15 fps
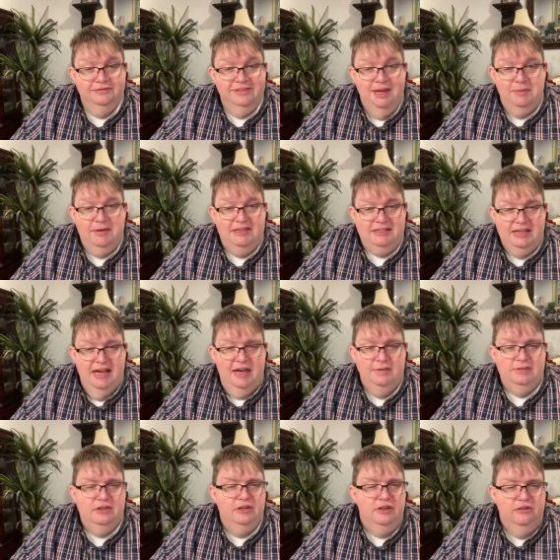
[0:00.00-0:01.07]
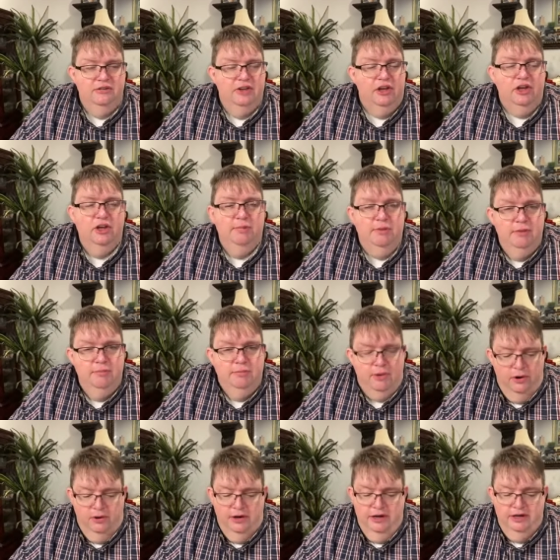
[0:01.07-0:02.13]
How many times do you feel like you've been
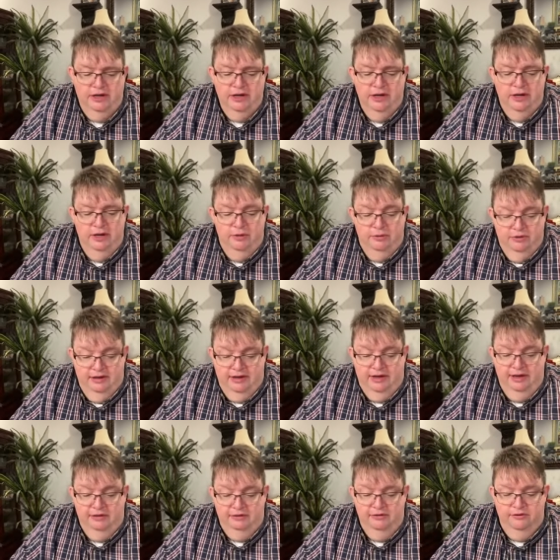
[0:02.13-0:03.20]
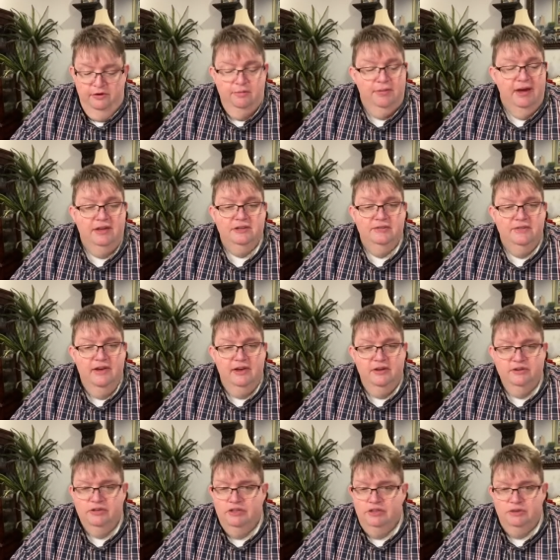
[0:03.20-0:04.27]
buried with the guilt of your past
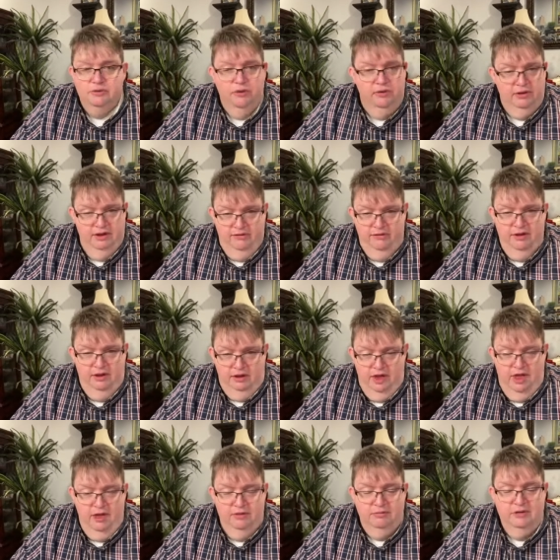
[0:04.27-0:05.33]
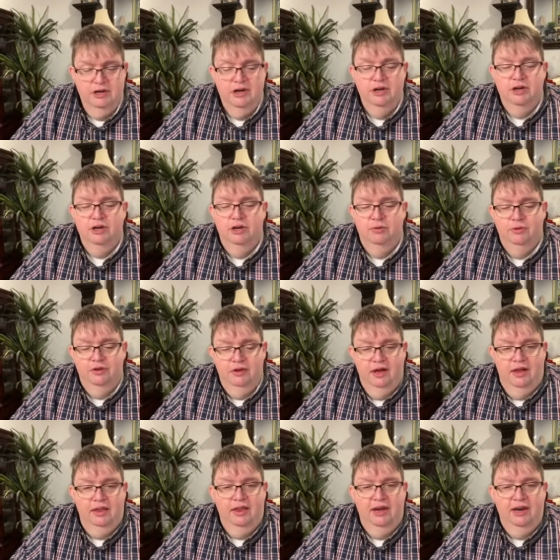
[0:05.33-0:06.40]
failures? It just won't leave you alone. You will
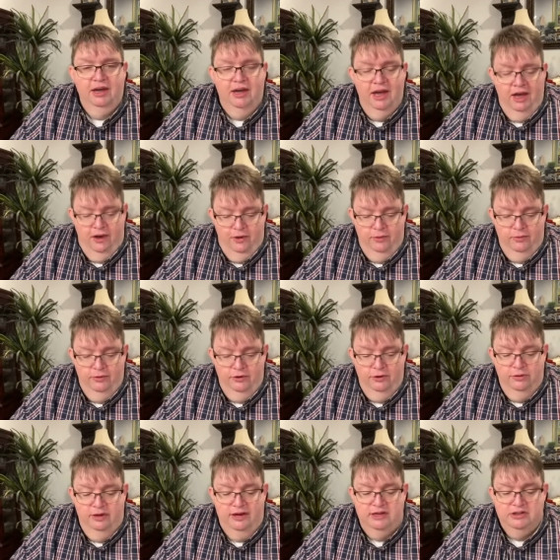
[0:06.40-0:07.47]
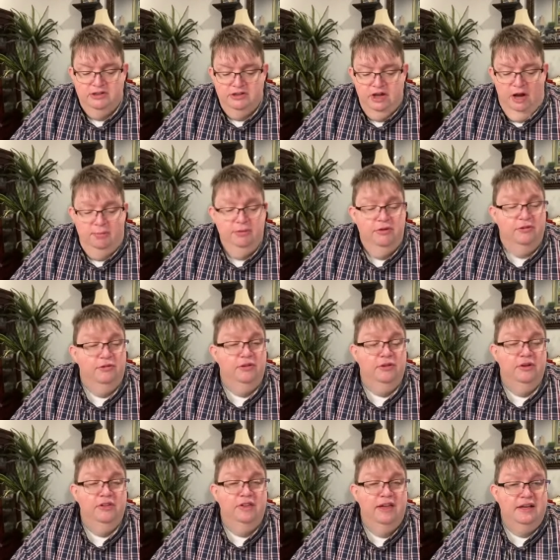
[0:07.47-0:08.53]
not let it go. You let it stop you from
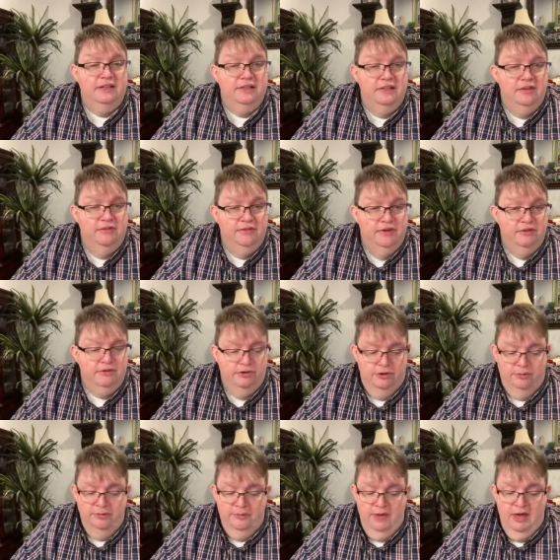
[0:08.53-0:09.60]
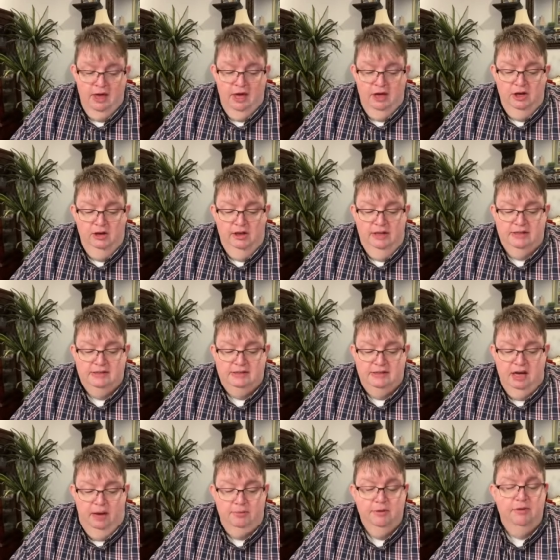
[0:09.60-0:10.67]
doing things in the future. You let it
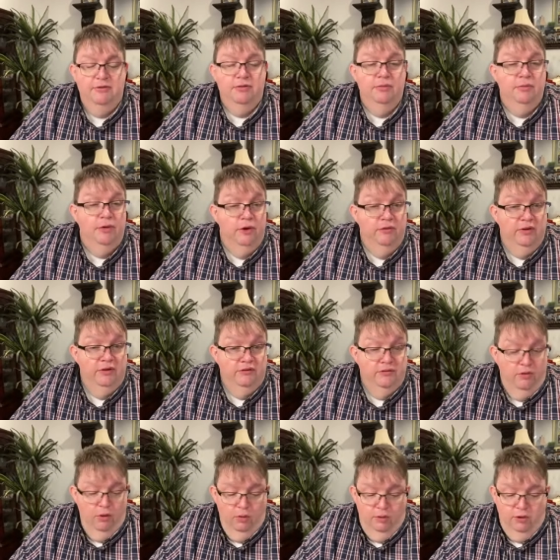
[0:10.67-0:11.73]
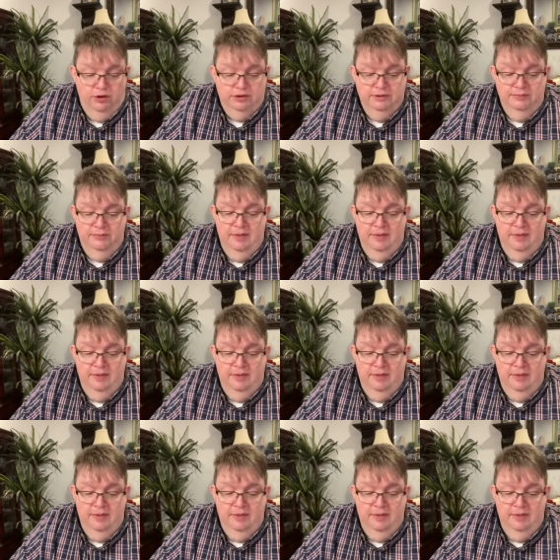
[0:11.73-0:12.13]
stop you from moving forward.